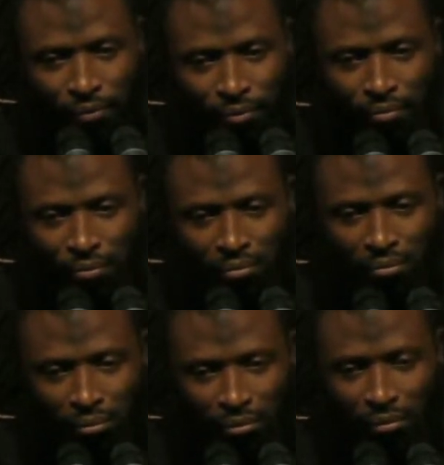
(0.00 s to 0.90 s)

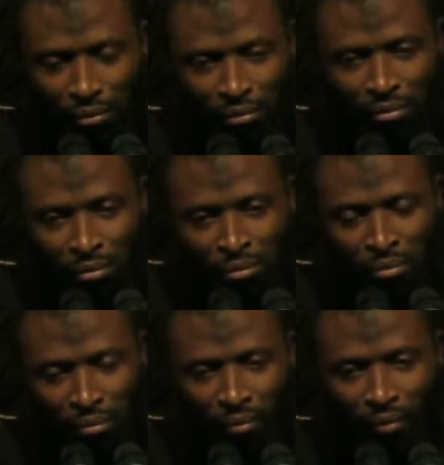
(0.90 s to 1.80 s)

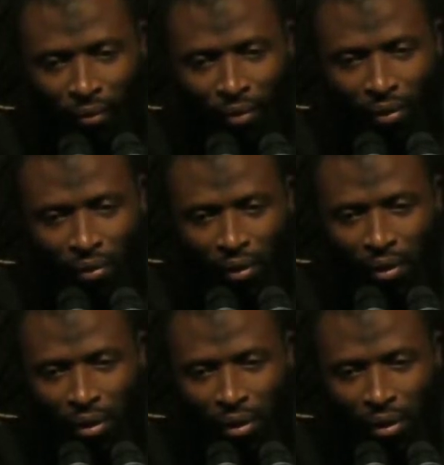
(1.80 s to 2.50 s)
No one is speaking in this clip.